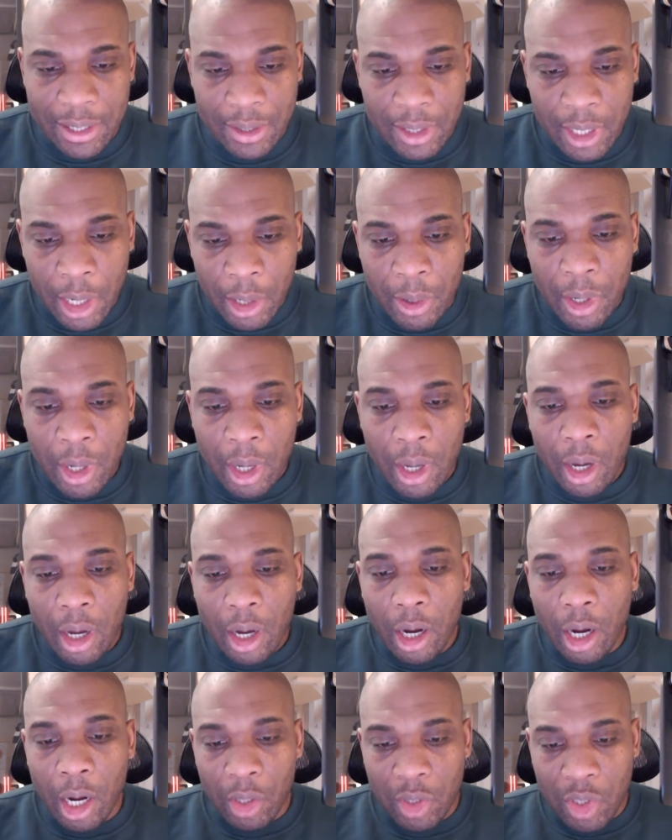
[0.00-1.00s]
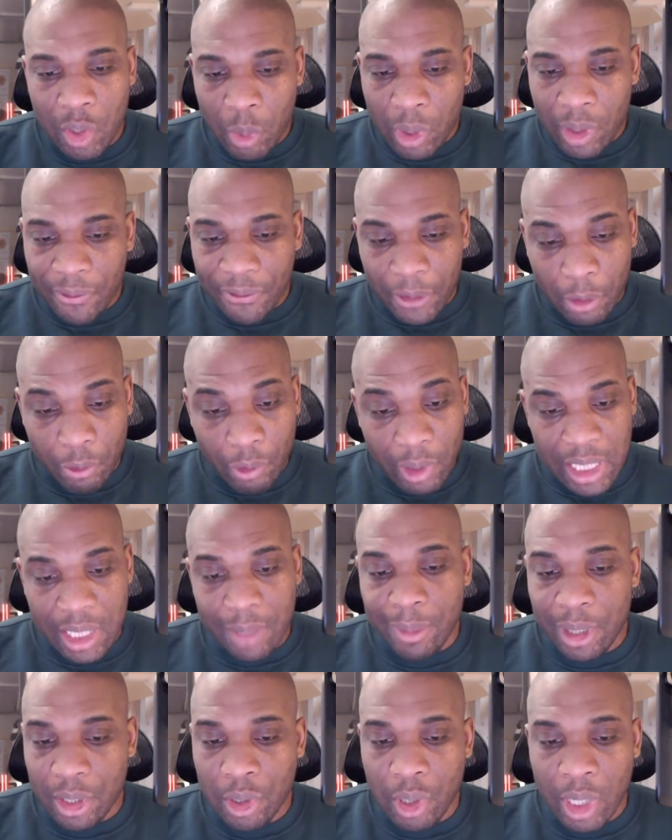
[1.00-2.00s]
So I just want to, for the rest of
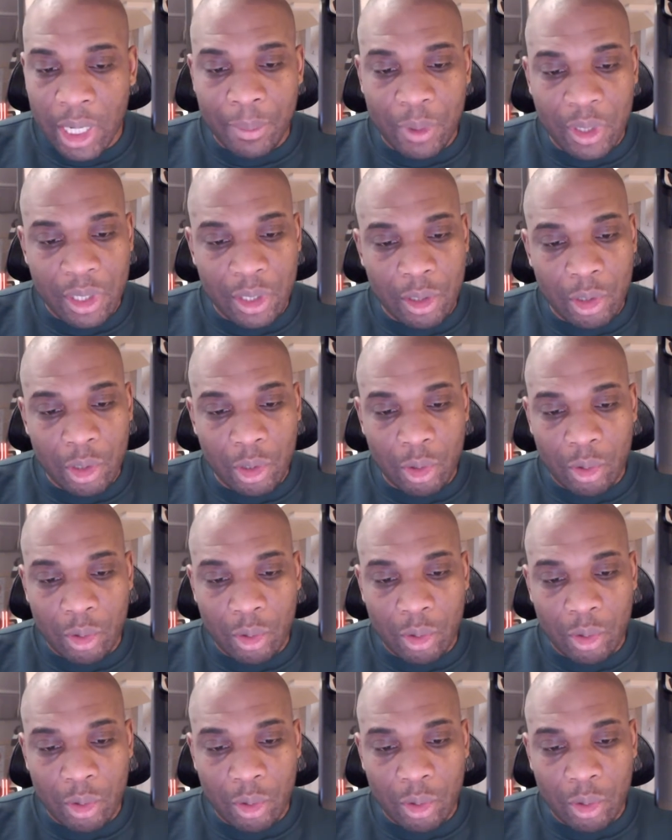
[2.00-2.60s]
my time, just